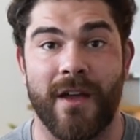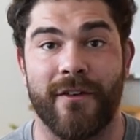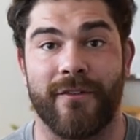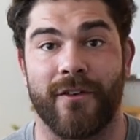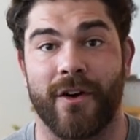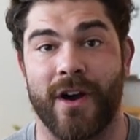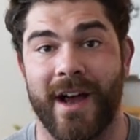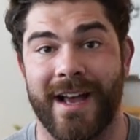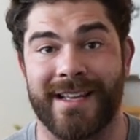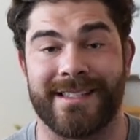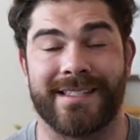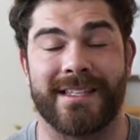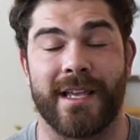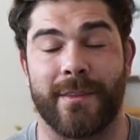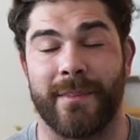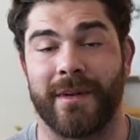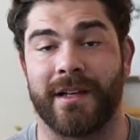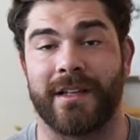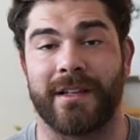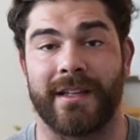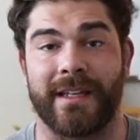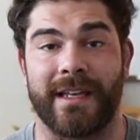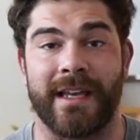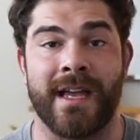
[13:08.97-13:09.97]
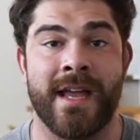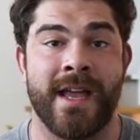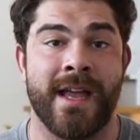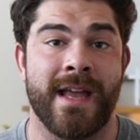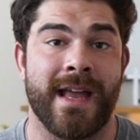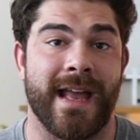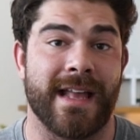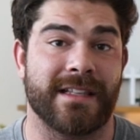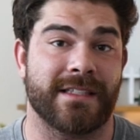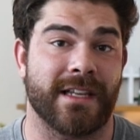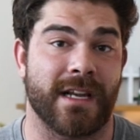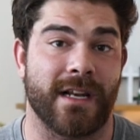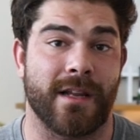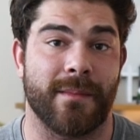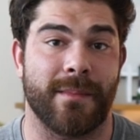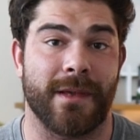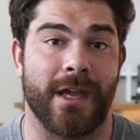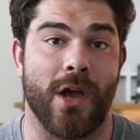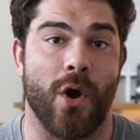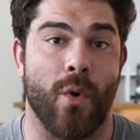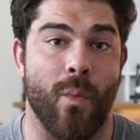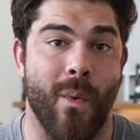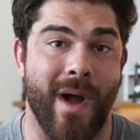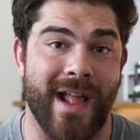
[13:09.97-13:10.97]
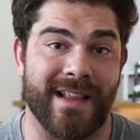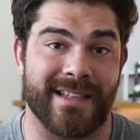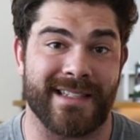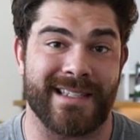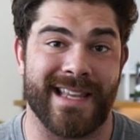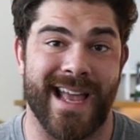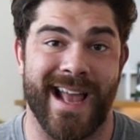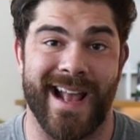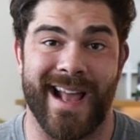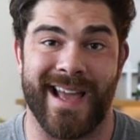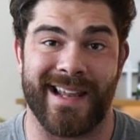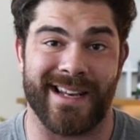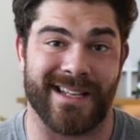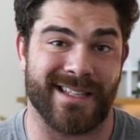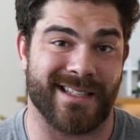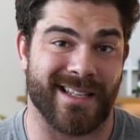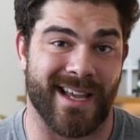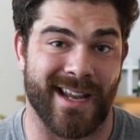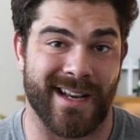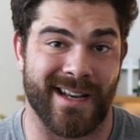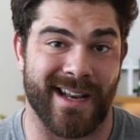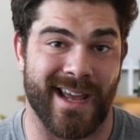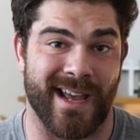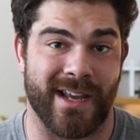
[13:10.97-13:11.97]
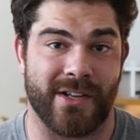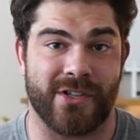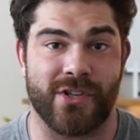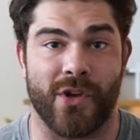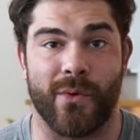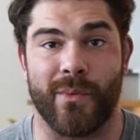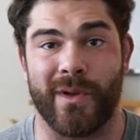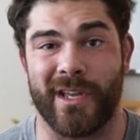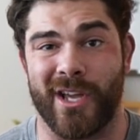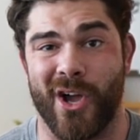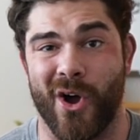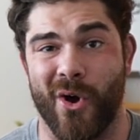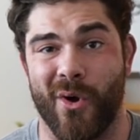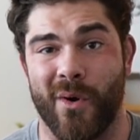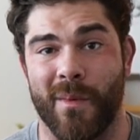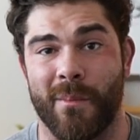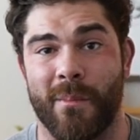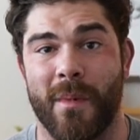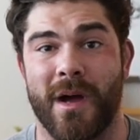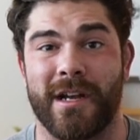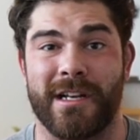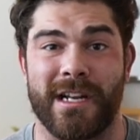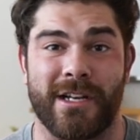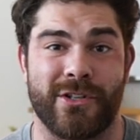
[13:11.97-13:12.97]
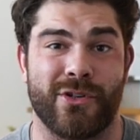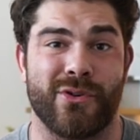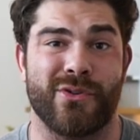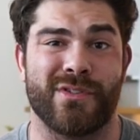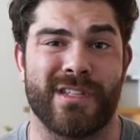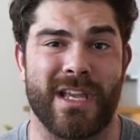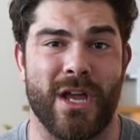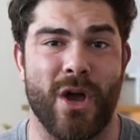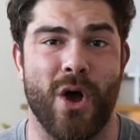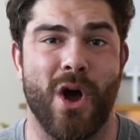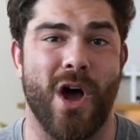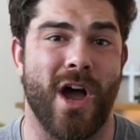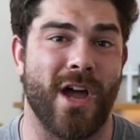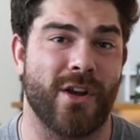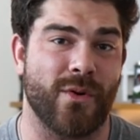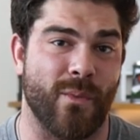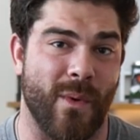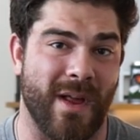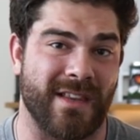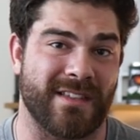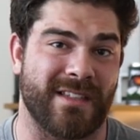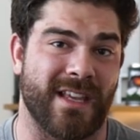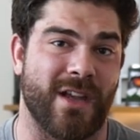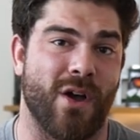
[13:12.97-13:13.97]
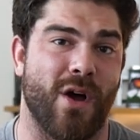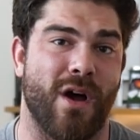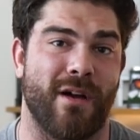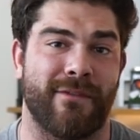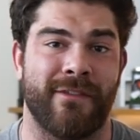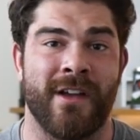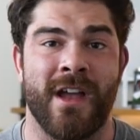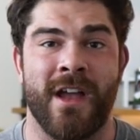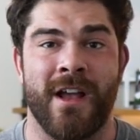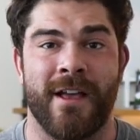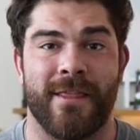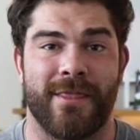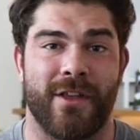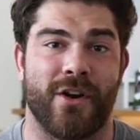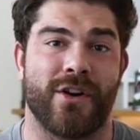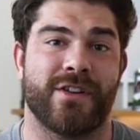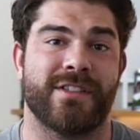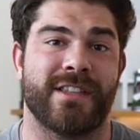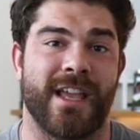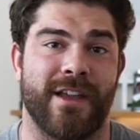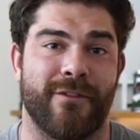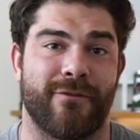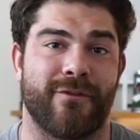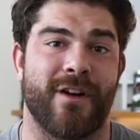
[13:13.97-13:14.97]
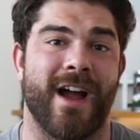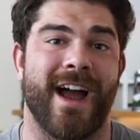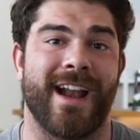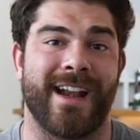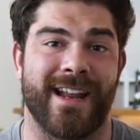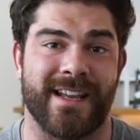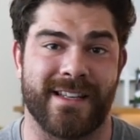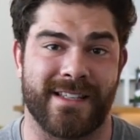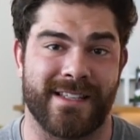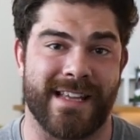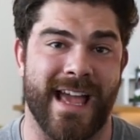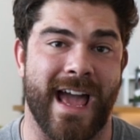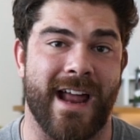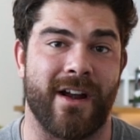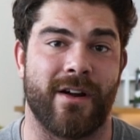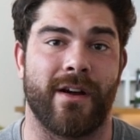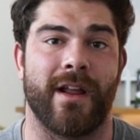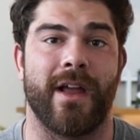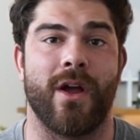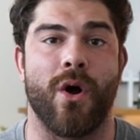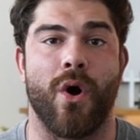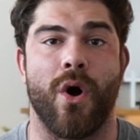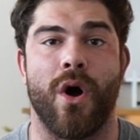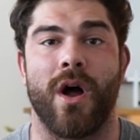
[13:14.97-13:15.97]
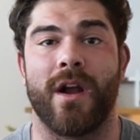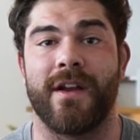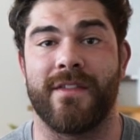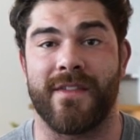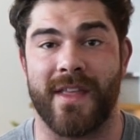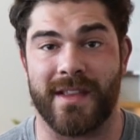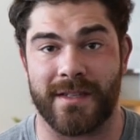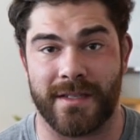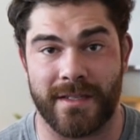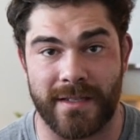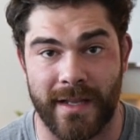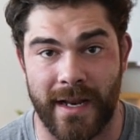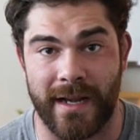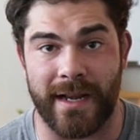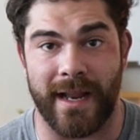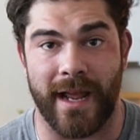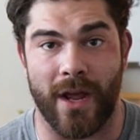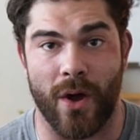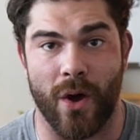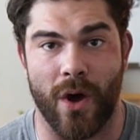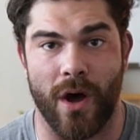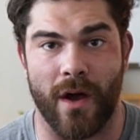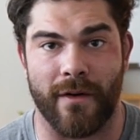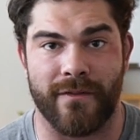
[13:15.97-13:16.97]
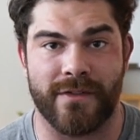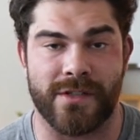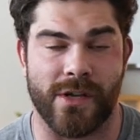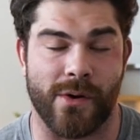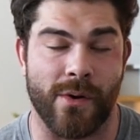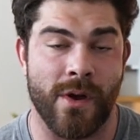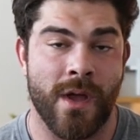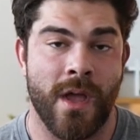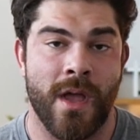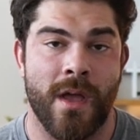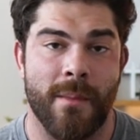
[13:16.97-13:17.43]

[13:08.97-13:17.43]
For us, typically, it's going to be a Wednesday and a Sunday. So we go Monday, Tuesday on, Wednesday off, Thursday, Friday, Saturday on, and then Sunday off. So